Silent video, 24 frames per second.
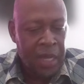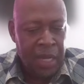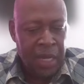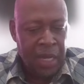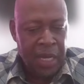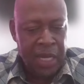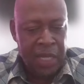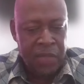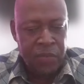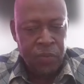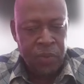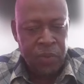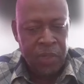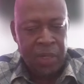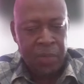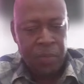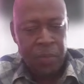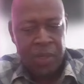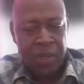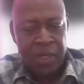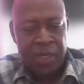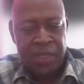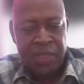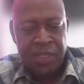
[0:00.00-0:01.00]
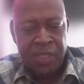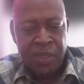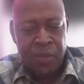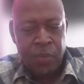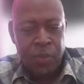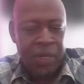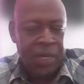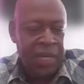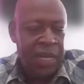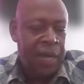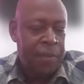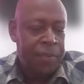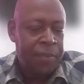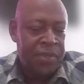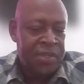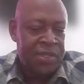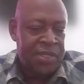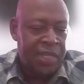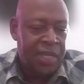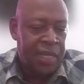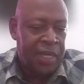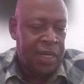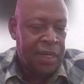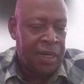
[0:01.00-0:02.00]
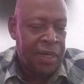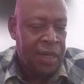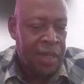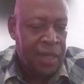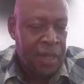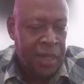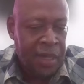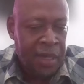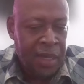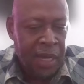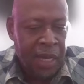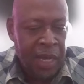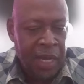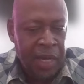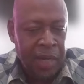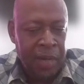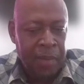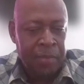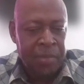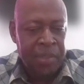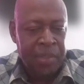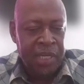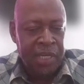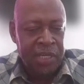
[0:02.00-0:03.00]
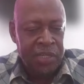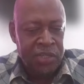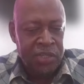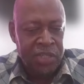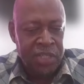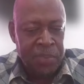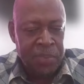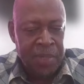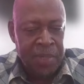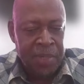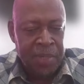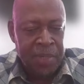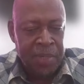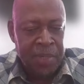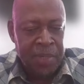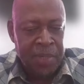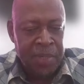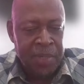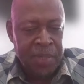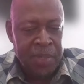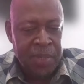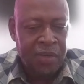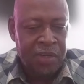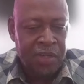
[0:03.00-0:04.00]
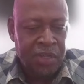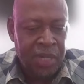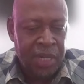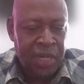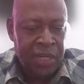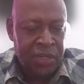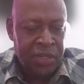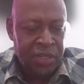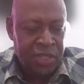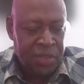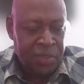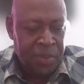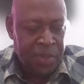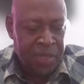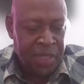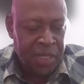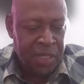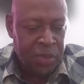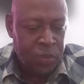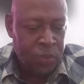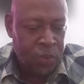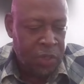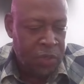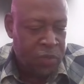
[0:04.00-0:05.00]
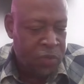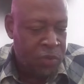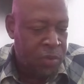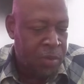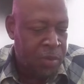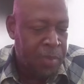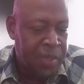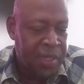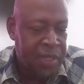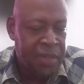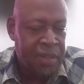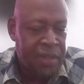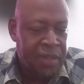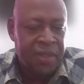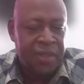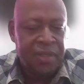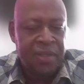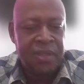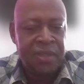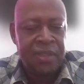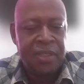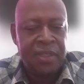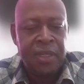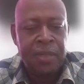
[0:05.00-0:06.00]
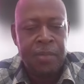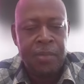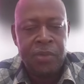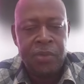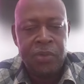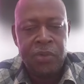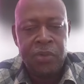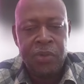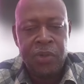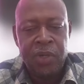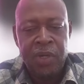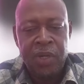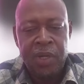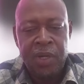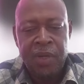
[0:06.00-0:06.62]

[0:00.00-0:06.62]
as we see what happens, then the adjustments, the necessary adjustments and tweaks would be made to the system to